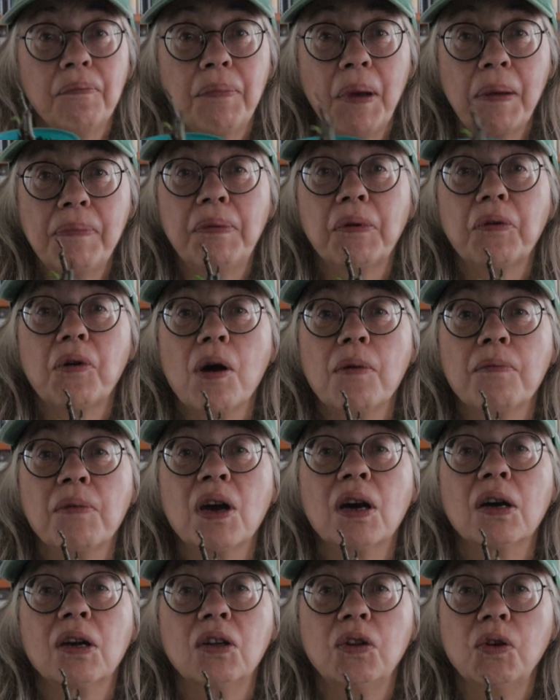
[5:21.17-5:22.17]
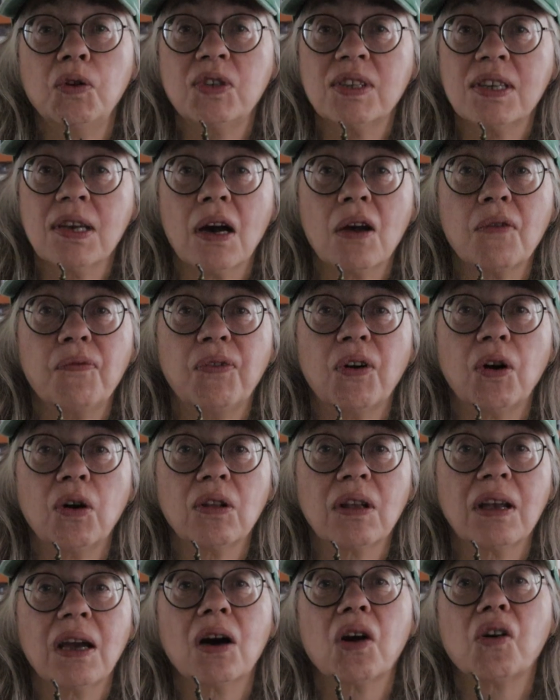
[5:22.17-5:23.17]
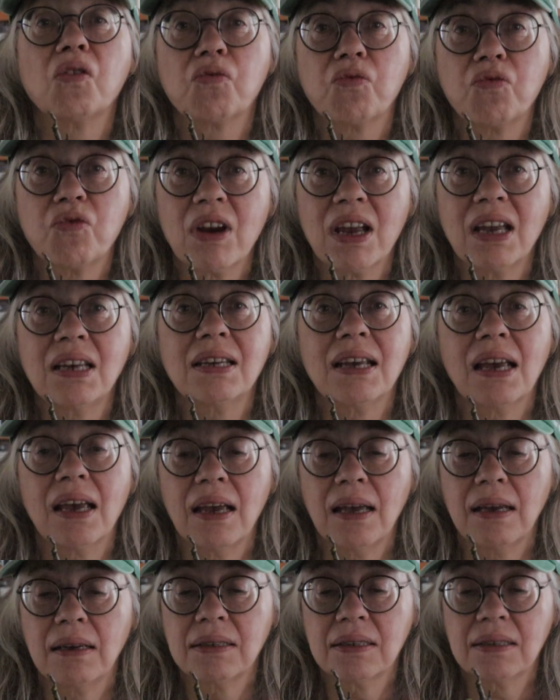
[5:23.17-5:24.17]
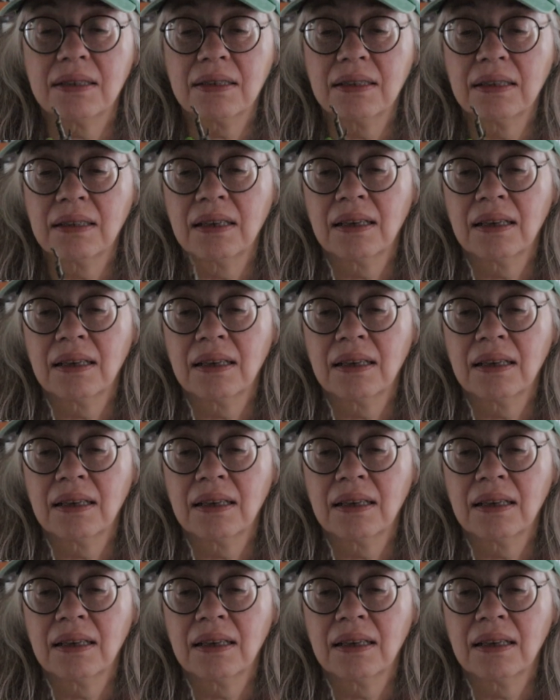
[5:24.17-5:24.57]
Peperomia clusiifolia red edge.